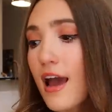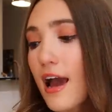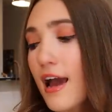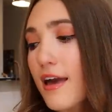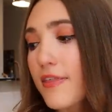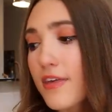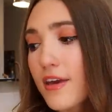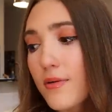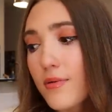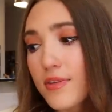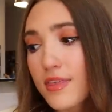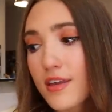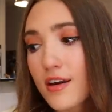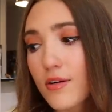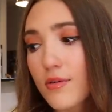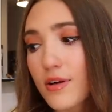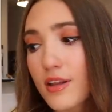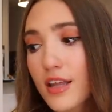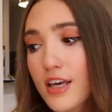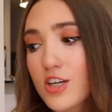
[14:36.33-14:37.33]
I think within
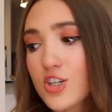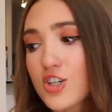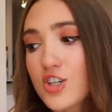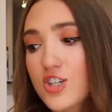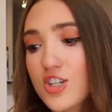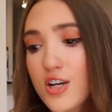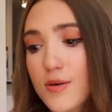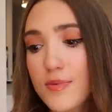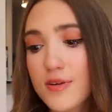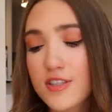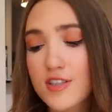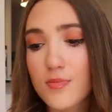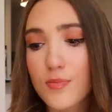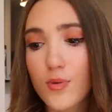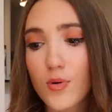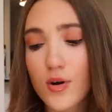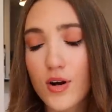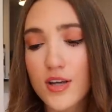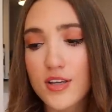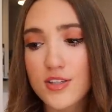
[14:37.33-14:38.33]
a relationship, it's
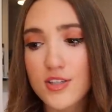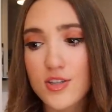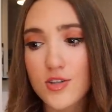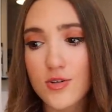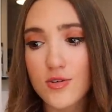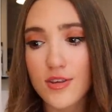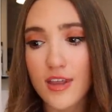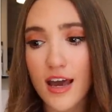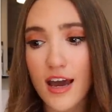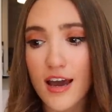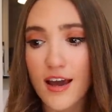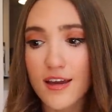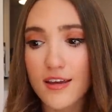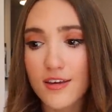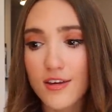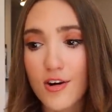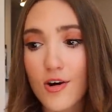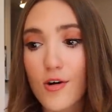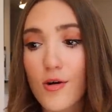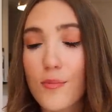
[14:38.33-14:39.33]
important to do
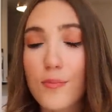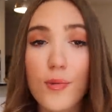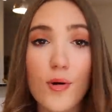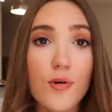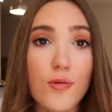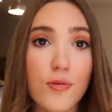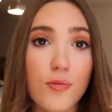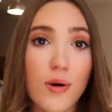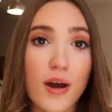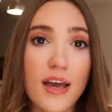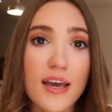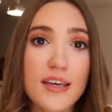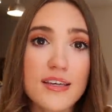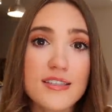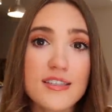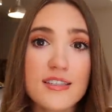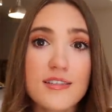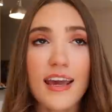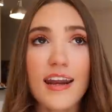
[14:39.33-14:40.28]
that, you know, on both ways.